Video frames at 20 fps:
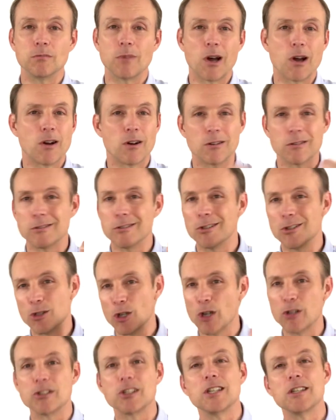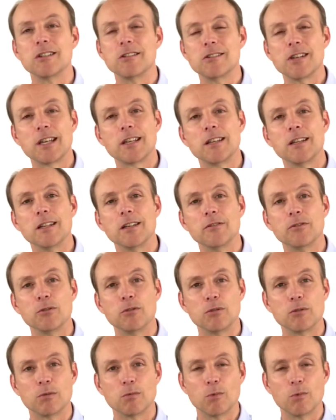hard-charging executive who's